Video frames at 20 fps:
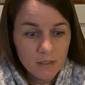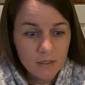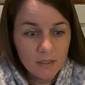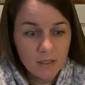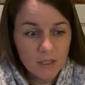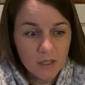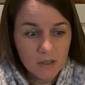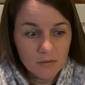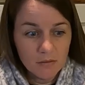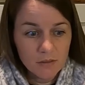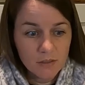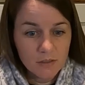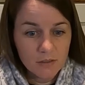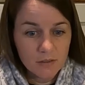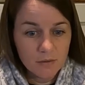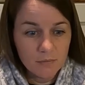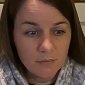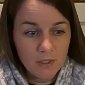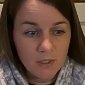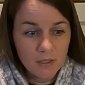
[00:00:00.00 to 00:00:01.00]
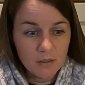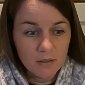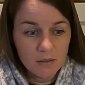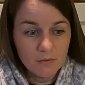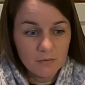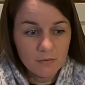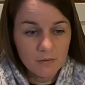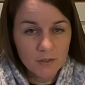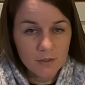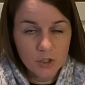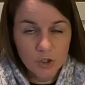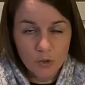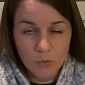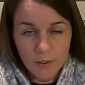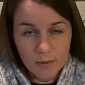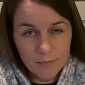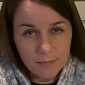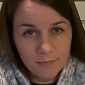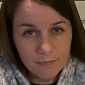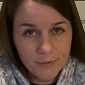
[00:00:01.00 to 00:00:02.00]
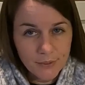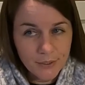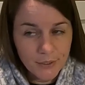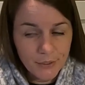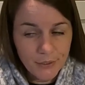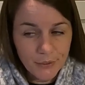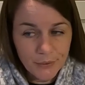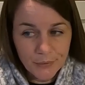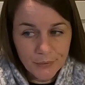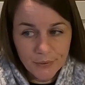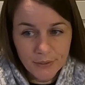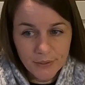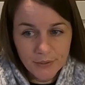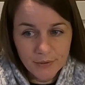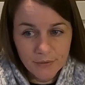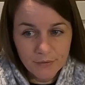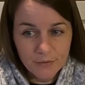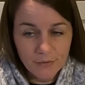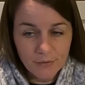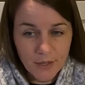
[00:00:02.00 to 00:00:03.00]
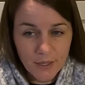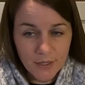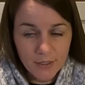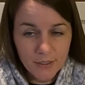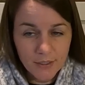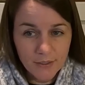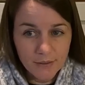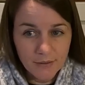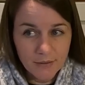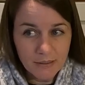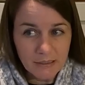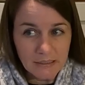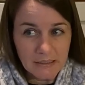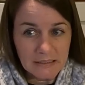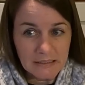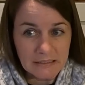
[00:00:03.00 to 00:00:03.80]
it'd be a trip to do and fun, and